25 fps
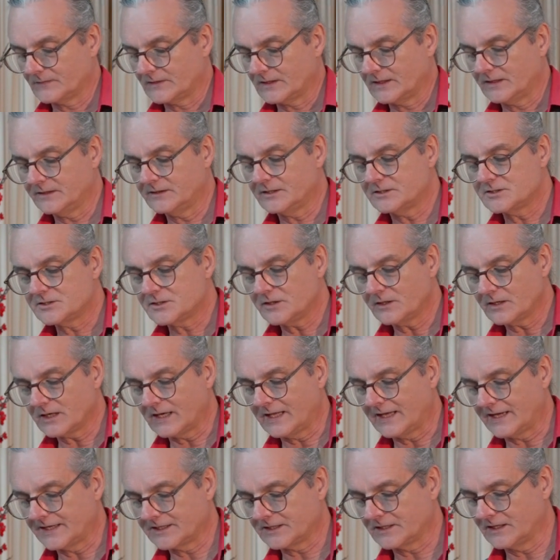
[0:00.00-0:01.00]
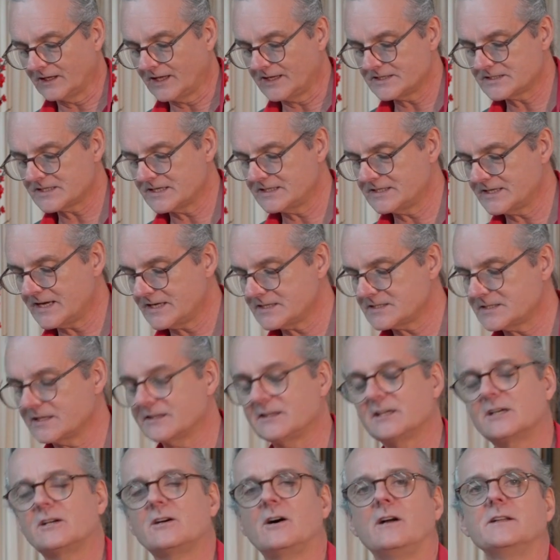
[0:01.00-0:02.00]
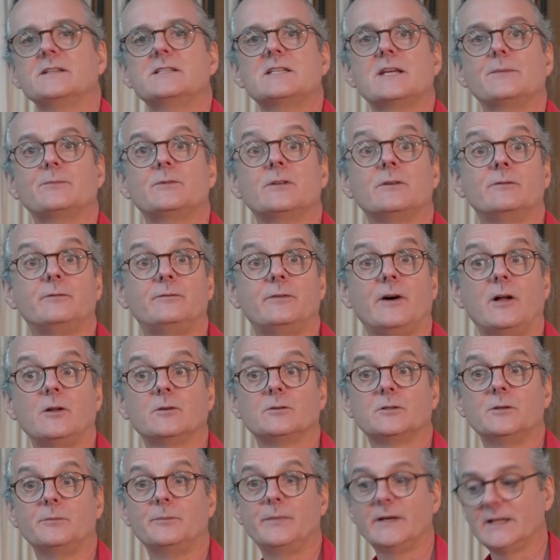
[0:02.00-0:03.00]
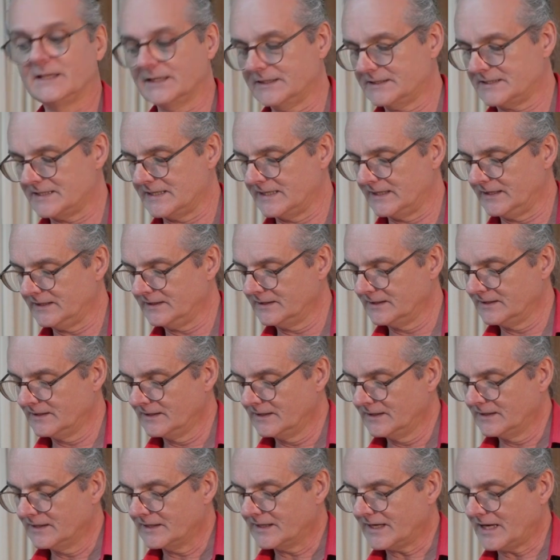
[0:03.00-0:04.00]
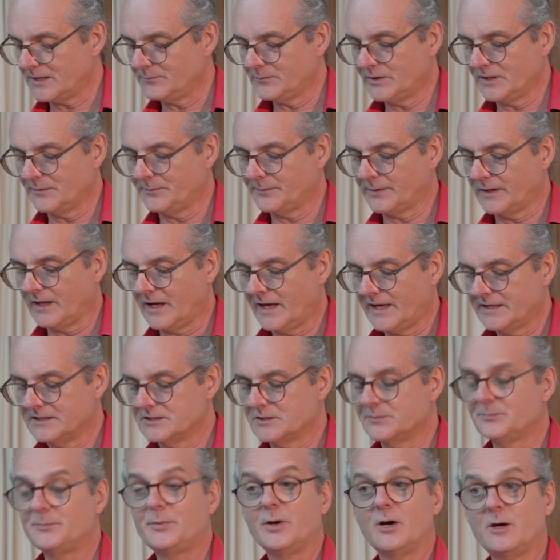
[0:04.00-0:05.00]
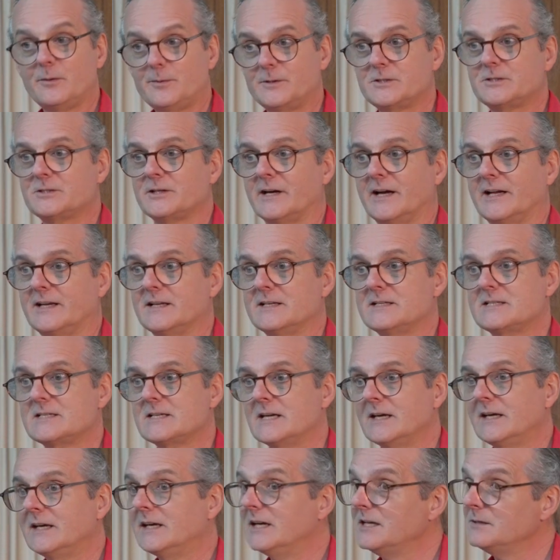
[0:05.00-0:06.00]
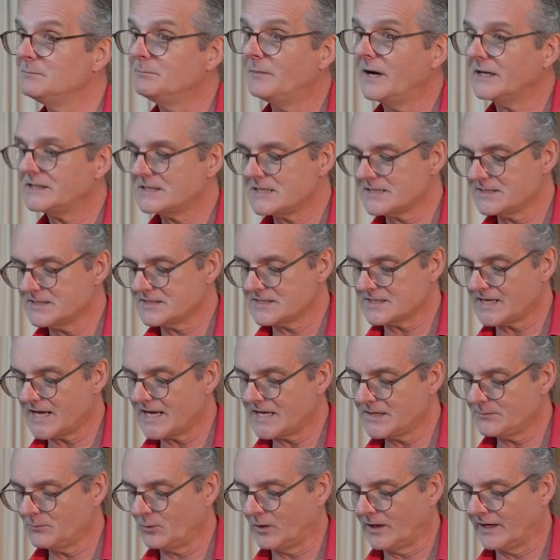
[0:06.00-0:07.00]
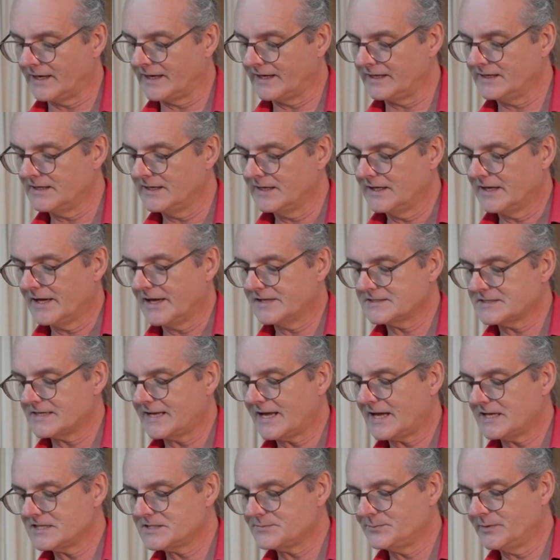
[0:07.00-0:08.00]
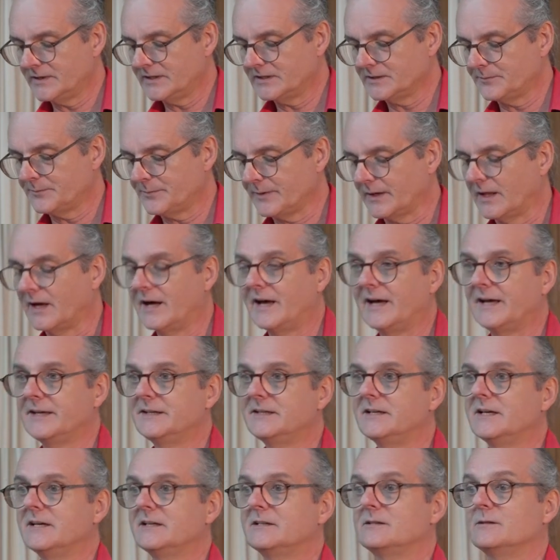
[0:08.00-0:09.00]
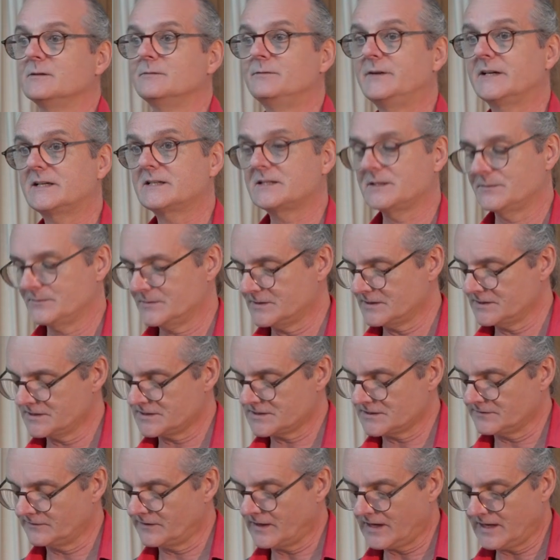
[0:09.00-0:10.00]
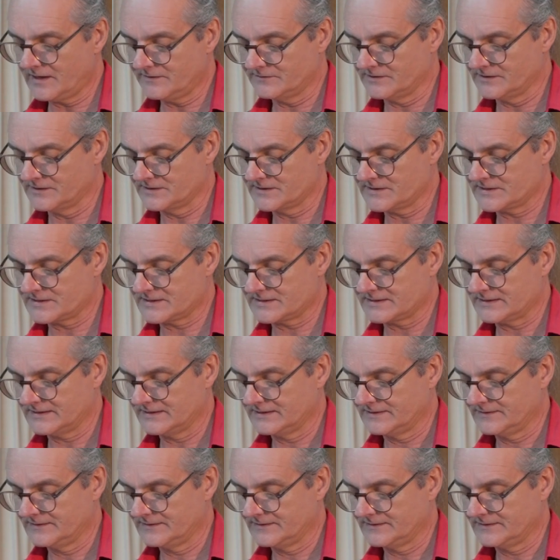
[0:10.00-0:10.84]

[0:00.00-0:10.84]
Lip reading: In the journal article, I suggest that the concept of vulnerability can be applied to perpetrators in much the same way as it has been applied to victims and survivors.